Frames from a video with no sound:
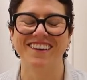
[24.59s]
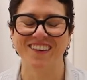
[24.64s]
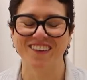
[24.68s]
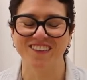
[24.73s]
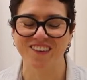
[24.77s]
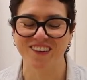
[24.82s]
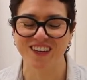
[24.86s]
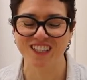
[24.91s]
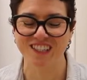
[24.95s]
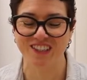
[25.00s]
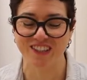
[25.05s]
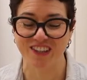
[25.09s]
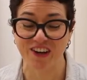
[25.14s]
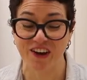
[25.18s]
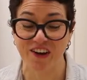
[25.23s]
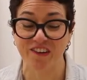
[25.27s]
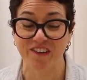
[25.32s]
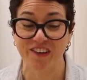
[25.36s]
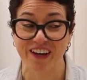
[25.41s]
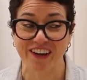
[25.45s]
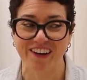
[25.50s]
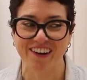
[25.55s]
what's
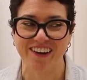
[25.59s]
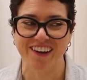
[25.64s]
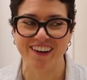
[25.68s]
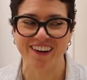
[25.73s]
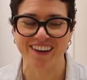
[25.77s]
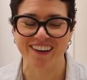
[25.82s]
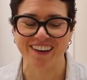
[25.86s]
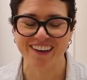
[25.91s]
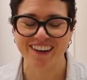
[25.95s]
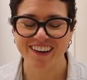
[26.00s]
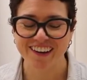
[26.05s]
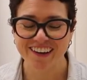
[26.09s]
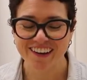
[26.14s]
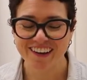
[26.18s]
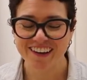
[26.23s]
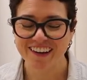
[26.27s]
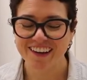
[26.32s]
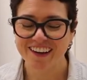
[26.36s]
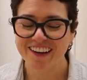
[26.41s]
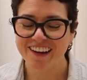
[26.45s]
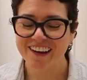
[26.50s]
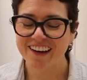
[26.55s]
going on?
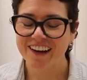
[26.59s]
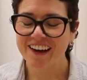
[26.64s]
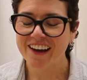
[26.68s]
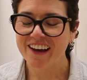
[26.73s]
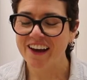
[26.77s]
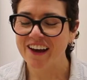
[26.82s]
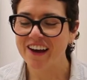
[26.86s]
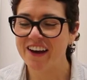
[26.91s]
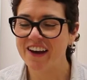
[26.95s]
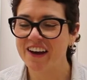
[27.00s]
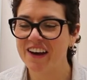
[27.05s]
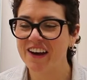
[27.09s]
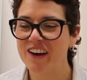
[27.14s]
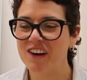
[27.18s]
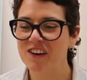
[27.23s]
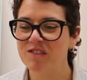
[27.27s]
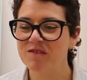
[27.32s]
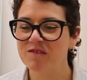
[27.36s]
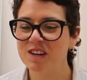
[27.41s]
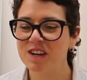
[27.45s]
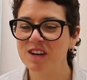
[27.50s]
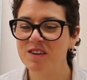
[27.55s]

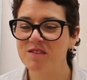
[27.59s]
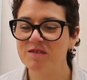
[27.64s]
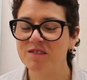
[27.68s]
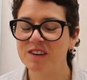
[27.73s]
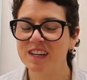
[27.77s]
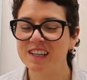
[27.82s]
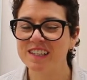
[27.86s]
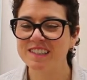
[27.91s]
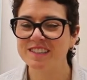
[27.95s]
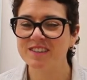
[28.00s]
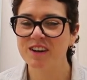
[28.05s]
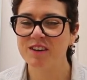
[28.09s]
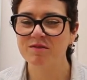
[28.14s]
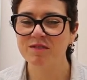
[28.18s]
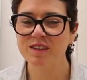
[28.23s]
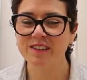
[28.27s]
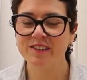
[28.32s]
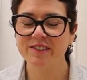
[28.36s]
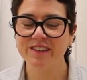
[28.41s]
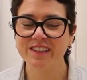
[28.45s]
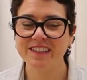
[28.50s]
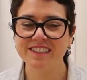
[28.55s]
Um, but so I've
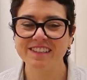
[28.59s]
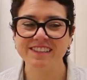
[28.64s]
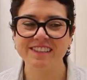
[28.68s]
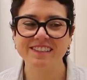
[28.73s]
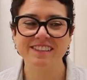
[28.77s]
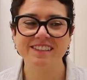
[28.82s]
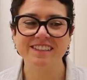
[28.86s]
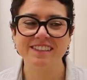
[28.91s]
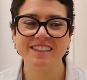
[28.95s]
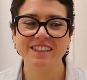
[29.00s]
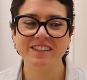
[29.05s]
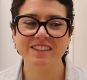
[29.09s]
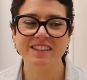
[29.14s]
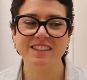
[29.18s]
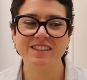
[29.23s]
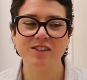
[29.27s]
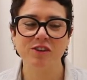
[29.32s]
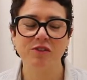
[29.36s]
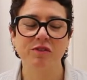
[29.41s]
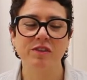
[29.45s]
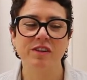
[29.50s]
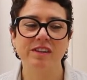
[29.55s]
been doing this little
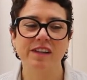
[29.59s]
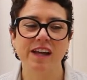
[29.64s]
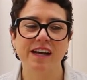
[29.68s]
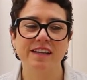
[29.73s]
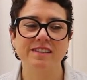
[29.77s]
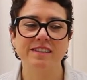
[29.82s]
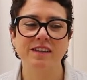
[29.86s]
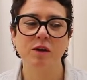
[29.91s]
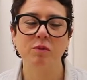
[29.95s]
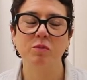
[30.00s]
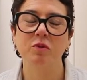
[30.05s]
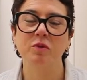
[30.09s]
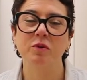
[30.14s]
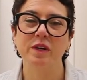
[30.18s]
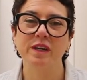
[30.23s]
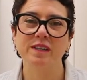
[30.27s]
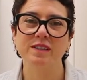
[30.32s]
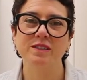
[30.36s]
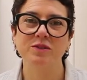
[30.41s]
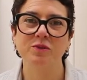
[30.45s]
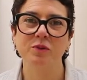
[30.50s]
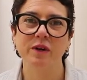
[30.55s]
series over the last couple
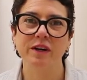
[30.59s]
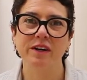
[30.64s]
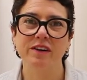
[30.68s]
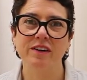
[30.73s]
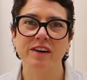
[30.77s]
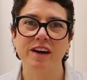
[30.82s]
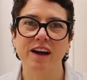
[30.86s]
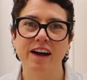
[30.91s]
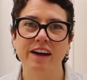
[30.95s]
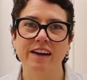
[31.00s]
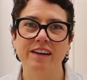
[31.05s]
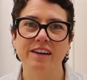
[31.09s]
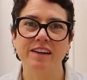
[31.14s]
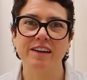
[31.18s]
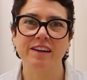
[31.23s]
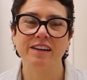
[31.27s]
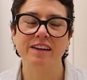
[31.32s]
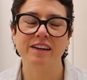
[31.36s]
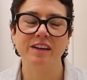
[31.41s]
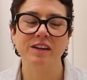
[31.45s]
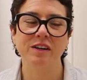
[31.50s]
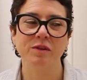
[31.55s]
weeks where
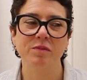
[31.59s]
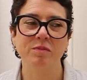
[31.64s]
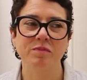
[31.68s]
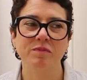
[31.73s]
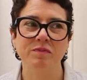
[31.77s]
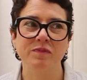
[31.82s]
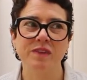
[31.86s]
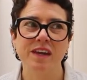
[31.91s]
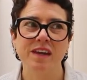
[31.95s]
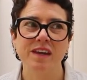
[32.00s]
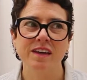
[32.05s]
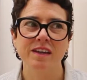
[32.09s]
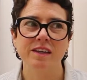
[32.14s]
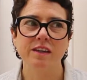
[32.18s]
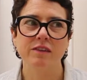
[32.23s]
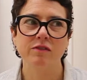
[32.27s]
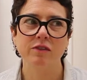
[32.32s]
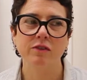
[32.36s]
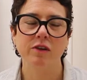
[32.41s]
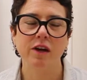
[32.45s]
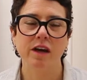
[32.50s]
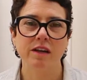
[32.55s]
I um,
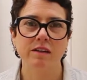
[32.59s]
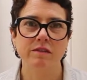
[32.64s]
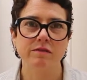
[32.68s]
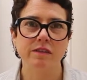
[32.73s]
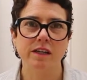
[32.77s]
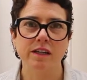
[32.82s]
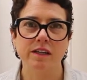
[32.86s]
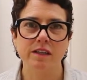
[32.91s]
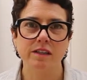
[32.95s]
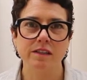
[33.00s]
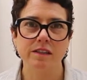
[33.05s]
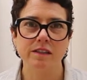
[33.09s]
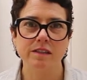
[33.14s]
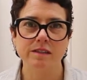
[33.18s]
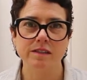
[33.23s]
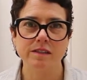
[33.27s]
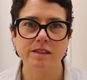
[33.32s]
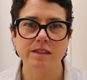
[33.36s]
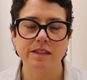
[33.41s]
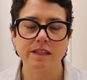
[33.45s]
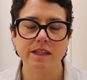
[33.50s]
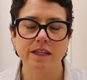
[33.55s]
give you kind of like a little
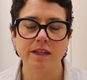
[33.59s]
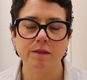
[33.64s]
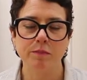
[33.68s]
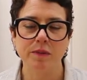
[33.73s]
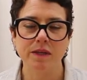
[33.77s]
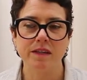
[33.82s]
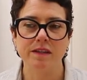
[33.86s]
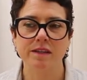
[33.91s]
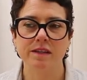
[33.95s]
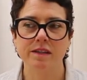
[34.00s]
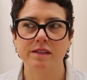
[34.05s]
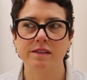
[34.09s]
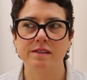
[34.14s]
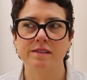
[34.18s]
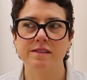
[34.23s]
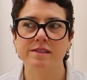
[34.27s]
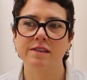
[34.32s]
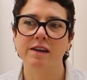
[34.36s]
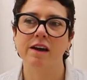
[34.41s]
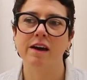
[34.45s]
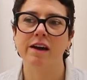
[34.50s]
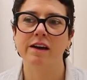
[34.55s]
sneak peek
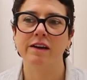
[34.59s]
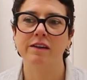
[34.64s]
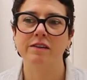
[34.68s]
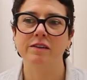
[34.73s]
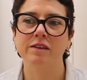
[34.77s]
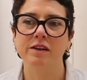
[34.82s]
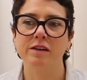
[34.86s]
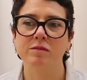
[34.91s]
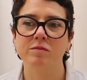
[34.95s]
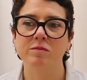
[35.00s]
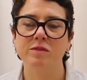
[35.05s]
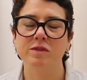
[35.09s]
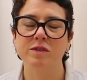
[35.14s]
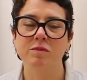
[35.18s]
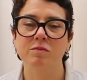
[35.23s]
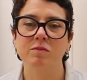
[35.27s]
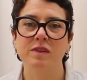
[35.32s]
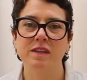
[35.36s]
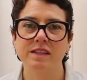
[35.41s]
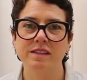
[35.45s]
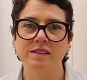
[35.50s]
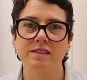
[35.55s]
inside um,
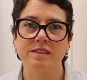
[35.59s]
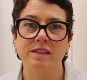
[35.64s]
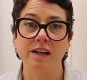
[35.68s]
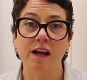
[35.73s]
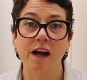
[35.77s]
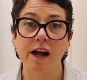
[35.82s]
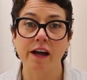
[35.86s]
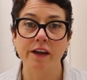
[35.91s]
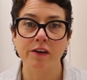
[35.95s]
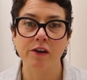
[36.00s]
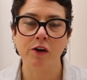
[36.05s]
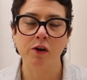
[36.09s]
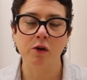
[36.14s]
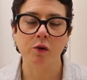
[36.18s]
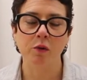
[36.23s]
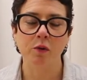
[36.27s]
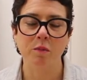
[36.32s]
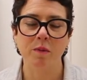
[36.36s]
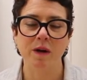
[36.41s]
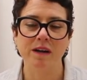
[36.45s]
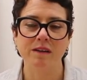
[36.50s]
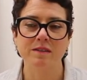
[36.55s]
some things that I
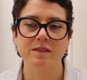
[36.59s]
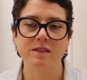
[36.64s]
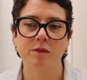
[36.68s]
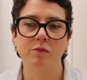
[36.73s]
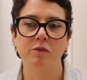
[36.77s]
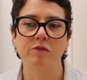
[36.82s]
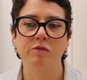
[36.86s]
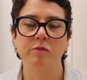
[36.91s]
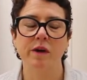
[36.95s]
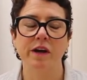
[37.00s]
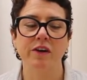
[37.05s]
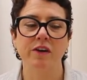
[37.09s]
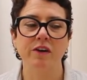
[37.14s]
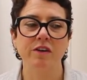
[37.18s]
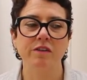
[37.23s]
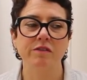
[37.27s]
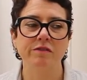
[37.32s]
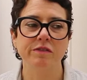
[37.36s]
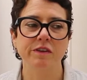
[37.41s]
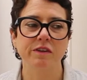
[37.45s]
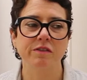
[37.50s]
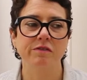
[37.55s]
know about some of my
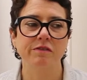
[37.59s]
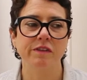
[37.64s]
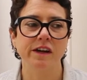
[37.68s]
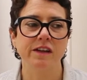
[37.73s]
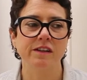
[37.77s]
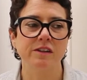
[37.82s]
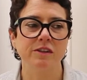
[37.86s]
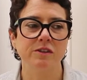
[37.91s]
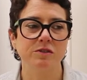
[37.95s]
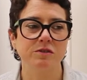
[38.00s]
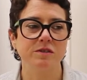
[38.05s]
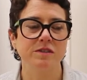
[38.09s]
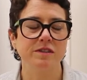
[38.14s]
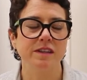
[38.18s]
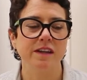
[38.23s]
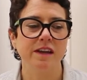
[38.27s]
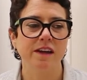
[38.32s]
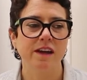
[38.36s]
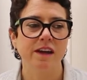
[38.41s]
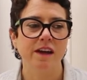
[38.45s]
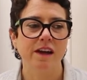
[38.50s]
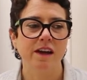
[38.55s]
art fair
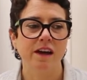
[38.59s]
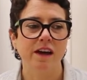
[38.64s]
fellows.